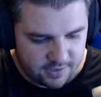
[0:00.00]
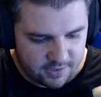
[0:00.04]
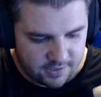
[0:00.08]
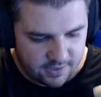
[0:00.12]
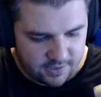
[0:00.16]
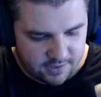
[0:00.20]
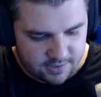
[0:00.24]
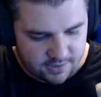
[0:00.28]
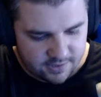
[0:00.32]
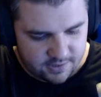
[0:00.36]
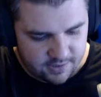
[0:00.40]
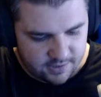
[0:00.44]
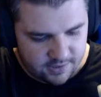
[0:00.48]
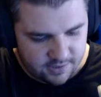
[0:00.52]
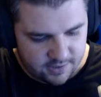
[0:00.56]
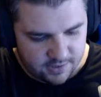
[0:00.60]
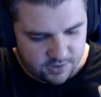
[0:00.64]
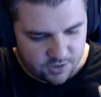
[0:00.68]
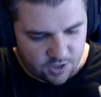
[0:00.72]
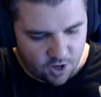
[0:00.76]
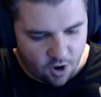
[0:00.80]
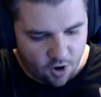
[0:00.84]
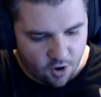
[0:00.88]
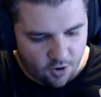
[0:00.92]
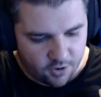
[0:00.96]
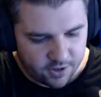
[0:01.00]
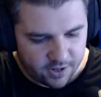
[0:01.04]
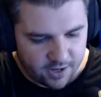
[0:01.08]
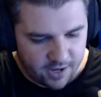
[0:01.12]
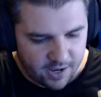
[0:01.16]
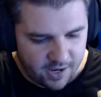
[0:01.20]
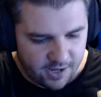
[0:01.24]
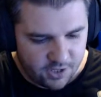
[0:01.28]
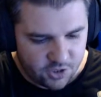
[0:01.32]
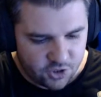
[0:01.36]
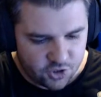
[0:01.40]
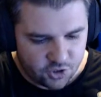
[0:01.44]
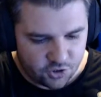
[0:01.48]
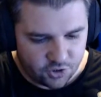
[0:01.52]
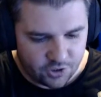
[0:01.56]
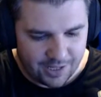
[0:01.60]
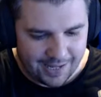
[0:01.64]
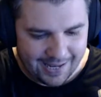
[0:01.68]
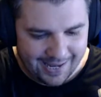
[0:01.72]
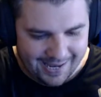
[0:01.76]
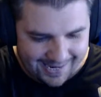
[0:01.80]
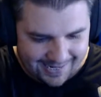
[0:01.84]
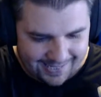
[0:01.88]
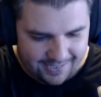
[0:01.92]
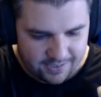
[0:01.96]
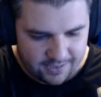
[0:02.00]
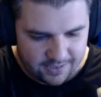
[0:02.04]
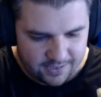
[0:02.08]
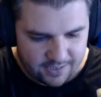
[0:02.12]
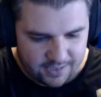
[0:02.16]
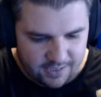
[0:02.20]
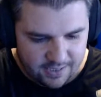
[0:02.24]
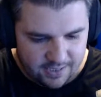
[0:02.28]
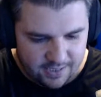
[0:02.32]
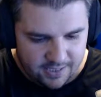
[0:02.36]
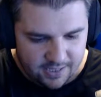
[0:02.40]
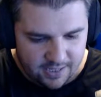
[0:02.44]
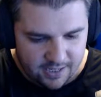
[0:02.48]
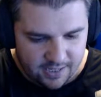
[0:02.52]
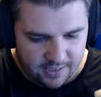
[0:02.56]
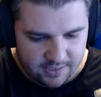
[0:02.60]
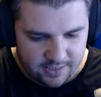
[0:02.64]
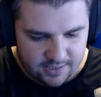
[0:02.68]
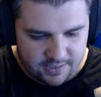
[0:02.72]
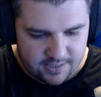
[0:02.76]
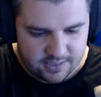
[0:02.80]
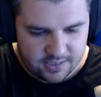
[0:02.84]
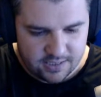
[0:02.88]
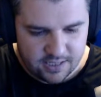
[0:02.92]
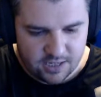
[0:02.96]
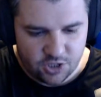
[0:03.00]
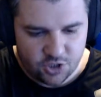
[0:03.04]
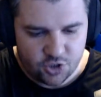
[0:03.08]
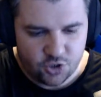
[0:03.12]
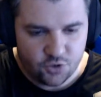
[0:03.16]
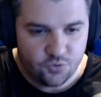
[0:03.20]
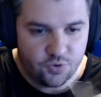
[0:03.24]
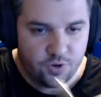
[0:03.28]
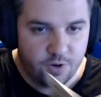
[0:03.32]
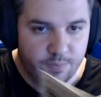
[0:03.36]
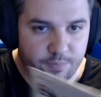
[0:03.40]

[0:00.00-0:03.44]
This is Archangel eight, and this is issue number